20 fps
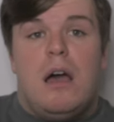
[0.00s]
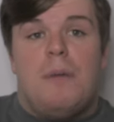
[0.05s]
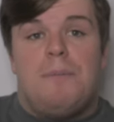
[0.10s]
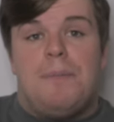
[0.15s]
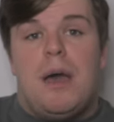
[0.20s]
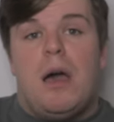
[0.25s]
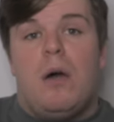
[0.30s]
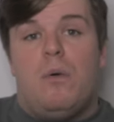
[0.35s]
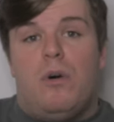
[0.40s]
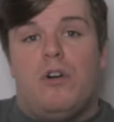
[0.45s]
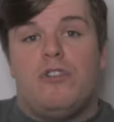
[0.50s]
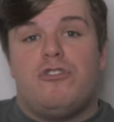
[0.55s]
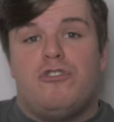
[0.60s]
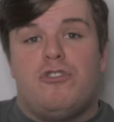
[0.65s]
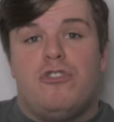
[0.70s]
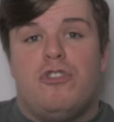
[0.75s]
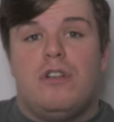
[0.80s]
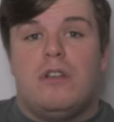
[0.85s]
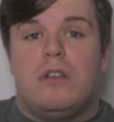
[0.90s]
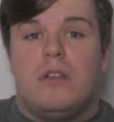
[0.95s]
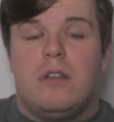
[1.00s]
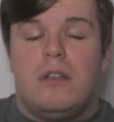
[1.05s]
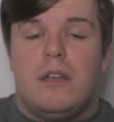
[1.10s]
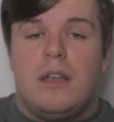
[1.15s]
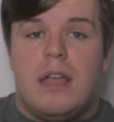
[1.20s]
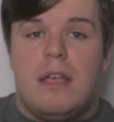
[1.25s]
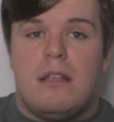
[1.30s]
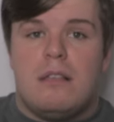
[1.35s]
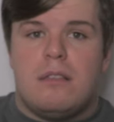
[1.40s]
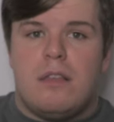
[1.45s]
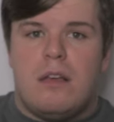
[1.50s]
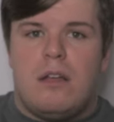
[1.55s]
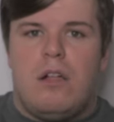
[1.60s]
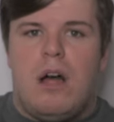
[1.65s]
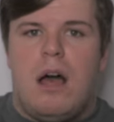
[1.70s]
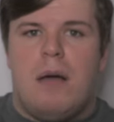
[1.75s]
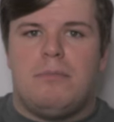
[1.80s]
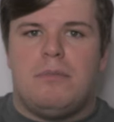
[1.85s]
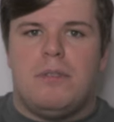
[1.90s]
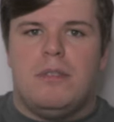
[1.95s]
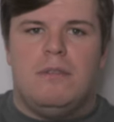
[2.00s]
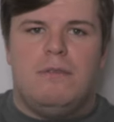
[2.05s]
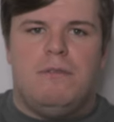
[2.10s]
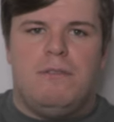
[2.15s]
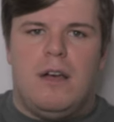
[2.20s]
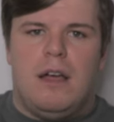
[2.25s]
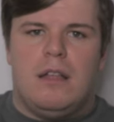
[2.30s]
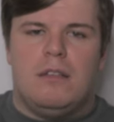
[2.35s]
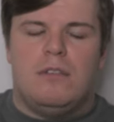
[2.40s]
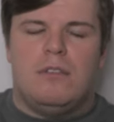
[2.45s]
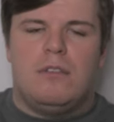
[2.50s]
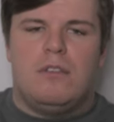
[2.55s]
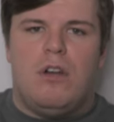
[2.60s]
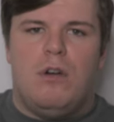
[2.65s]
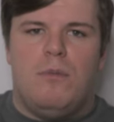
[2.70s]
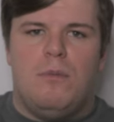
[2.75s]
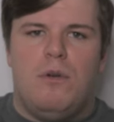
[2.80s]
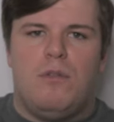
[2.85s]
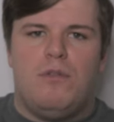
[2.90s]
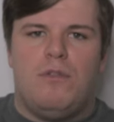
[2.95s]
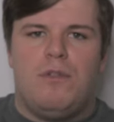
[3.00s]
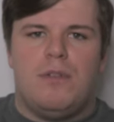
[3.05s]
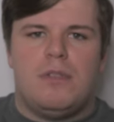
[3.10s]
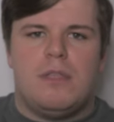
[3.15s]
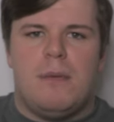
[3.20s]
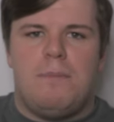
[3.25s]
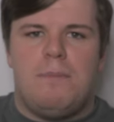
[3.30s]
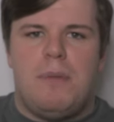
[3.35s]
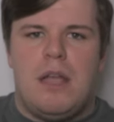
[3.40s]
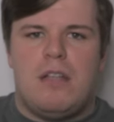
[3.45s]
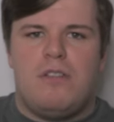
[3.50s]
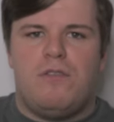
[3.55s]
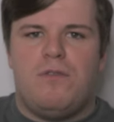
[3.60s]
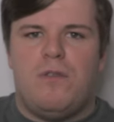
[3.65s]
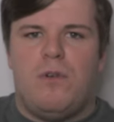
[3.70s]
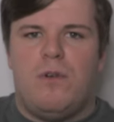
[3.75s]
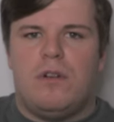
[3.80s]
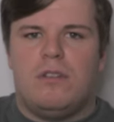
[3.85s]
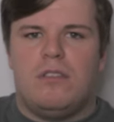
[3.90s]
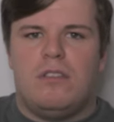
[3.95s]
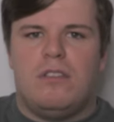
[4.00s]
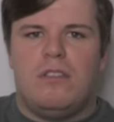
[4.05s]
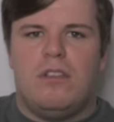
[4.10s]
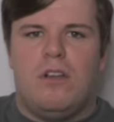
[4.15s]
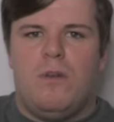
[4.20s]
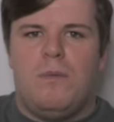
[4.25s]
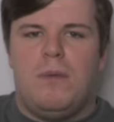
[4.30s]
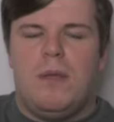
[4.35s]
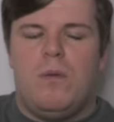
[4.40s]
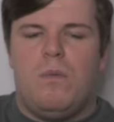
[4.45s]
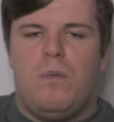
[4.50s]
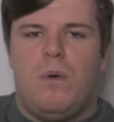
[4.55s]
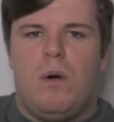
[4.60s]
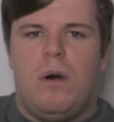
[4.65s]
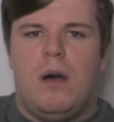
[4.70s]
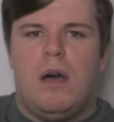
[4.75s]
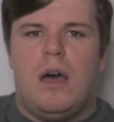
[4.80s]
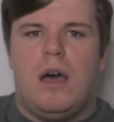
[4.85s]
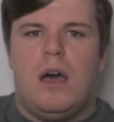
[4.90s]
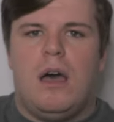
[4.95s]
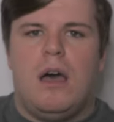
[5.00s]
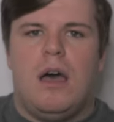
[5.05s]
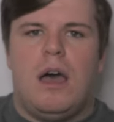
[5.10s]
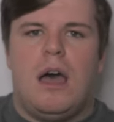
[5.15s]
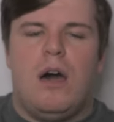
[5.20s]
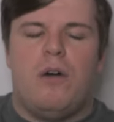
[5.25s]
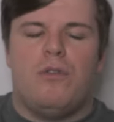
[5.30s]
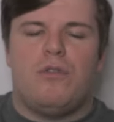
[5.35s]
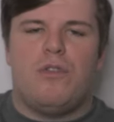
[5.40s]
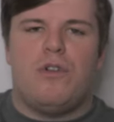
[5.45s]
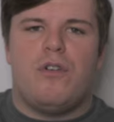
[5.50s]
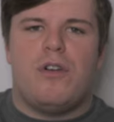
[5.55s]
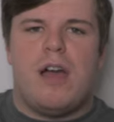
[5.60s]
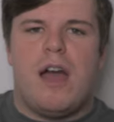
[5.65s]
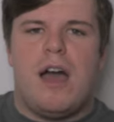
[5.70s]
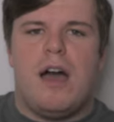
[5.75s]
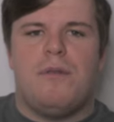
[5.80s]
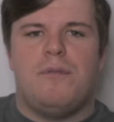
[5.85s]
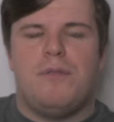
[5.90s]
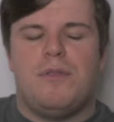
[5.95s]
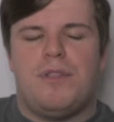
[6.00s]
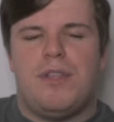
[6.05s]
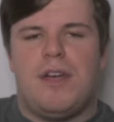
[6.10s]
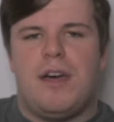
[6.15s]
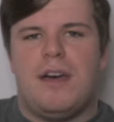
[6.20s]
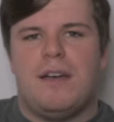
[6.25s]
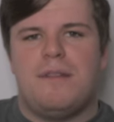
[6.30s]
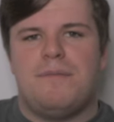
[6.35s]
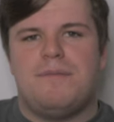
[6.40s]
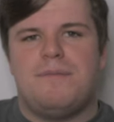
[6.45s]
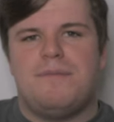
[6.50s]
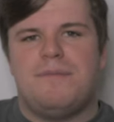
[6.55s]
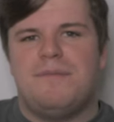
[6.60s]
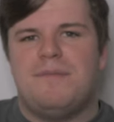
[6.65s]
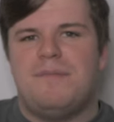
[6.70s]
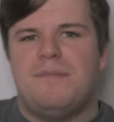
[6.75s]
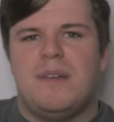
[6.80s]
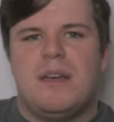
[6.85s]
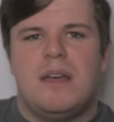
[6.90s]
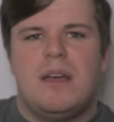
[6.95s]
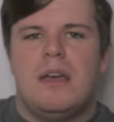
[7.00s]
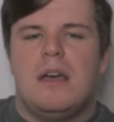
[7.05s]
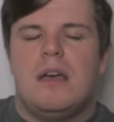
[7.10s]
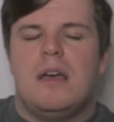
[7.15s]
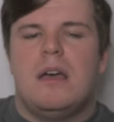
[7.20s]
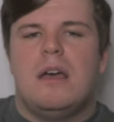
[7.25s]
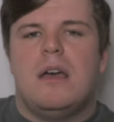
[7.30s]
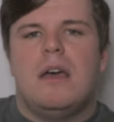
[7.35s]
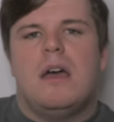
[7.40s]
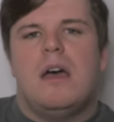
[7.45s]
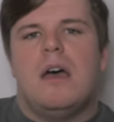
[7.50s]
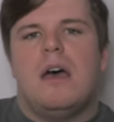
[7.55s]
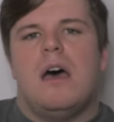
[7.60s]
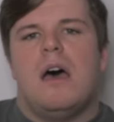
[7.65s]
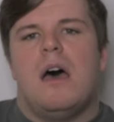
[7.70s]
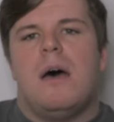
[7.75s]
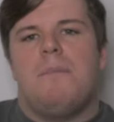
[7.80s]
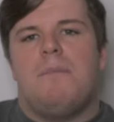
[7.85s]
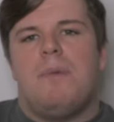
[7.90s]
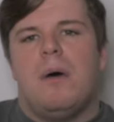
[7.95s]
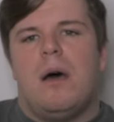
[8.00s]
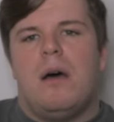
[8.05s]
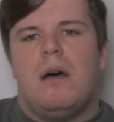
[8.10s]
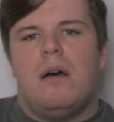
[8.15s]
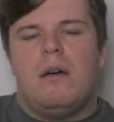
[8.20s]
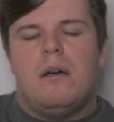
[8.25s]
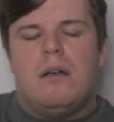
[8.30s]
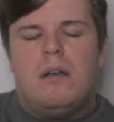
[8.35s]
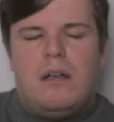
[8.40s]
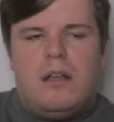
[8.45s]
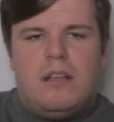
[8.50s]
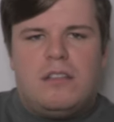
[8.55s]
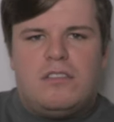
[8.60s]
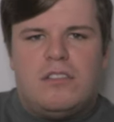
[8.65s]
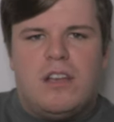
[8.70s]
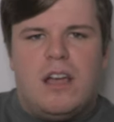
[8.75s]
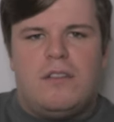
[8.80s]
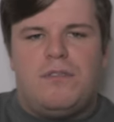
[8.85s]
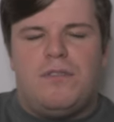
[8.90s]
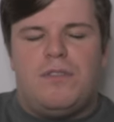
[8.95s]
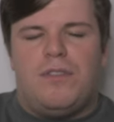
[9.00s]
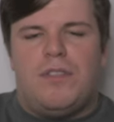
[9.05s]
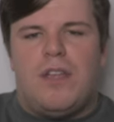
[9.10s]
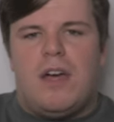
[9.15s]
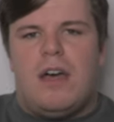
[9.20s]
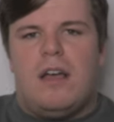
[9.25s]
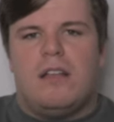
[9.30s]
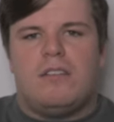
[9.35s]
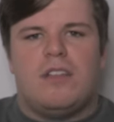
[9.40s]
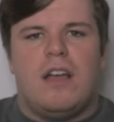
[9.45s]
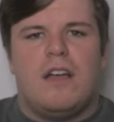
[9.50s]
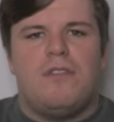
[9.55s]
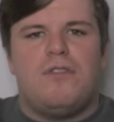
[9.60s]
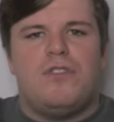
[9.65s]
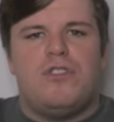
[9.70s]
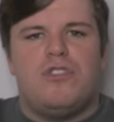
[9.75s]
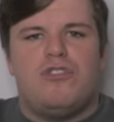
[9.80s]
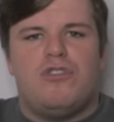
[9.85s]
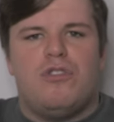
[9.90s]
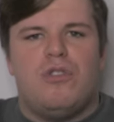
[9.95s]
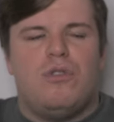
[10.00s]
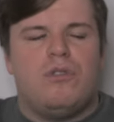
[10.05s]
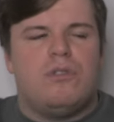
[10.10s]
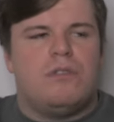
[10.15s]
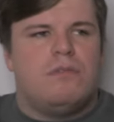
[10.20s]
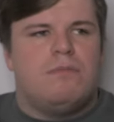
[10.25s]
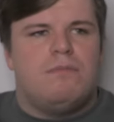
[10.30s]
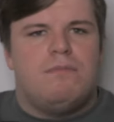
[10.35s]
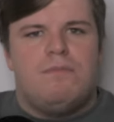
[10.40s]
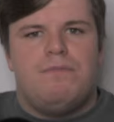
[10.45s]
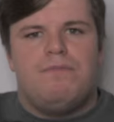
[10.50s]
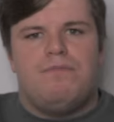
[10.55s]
I better watch it in case the Clapton fans come over with the pitchforks to tell me what uh, how wrong I am with that. Uh, but aside from that, aside from the jokes,